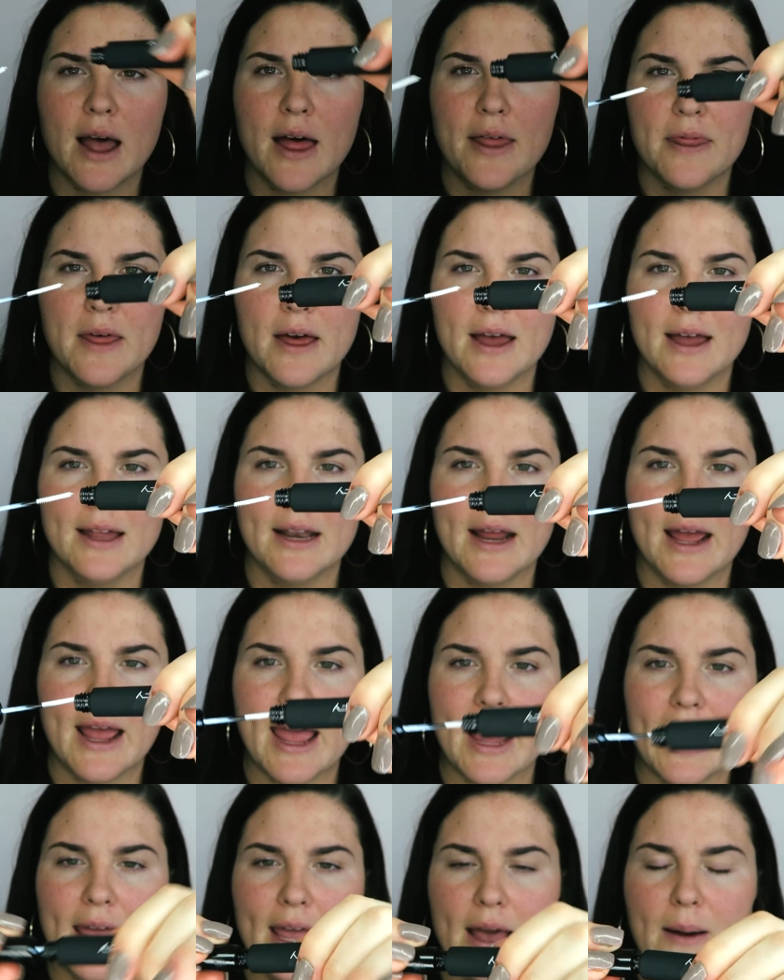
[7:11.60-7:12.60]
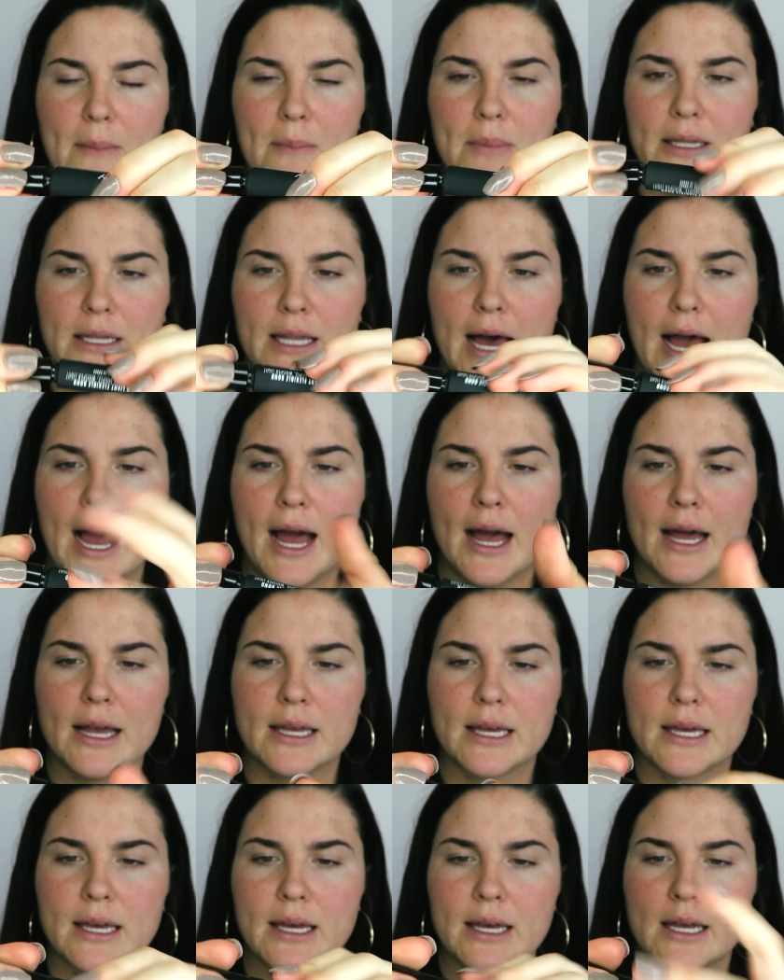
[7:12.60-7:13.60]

And then a black,